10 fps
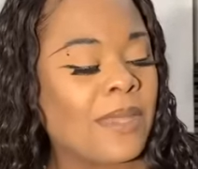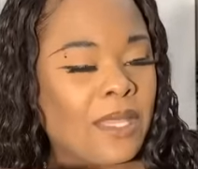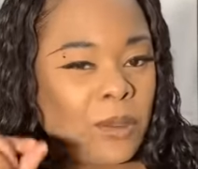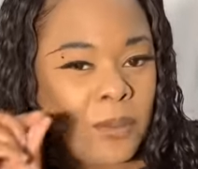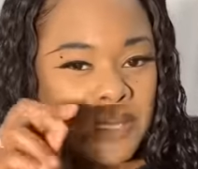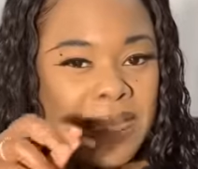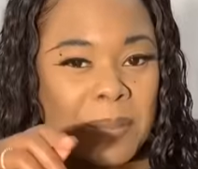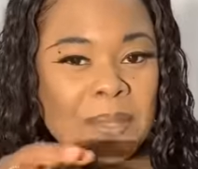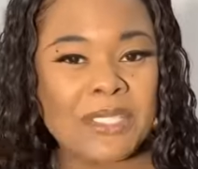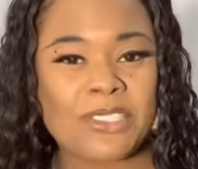You put
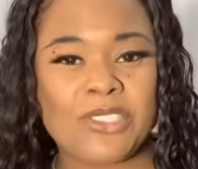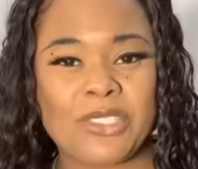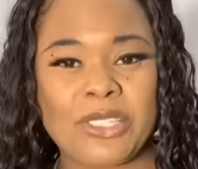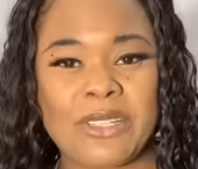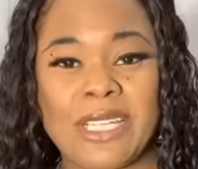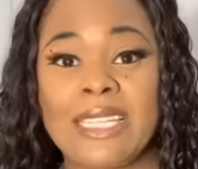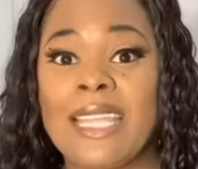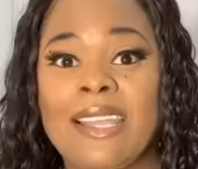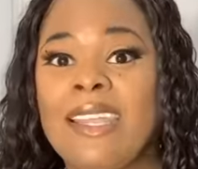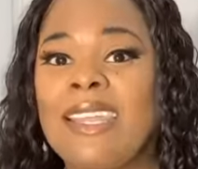that pinch of sugar in
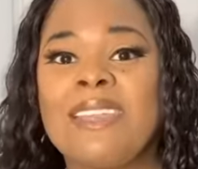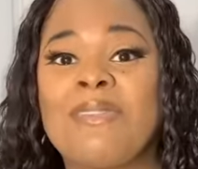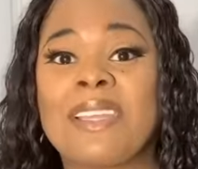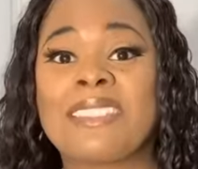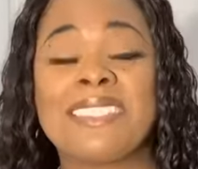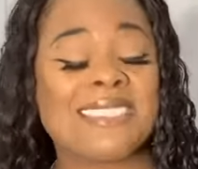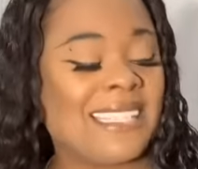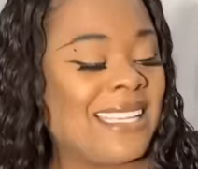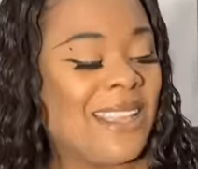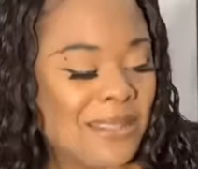there, it fixes
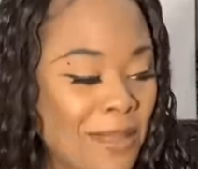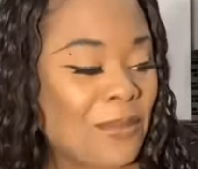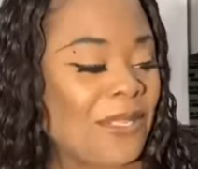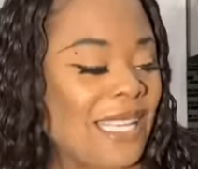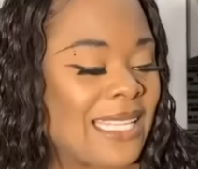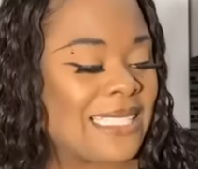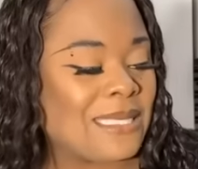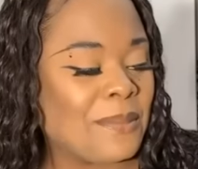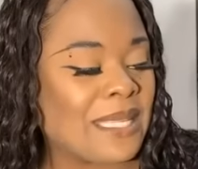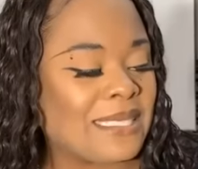it. Come on in,
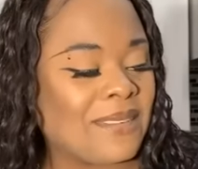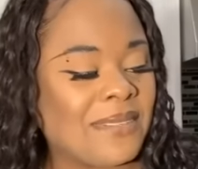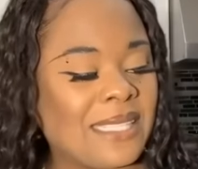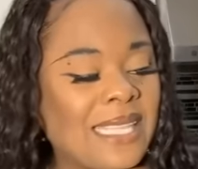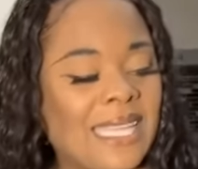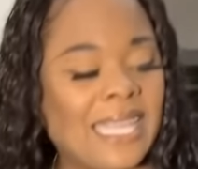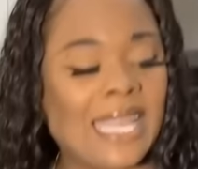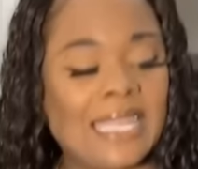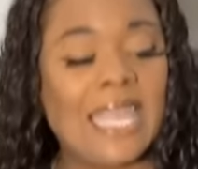let's mix everything in.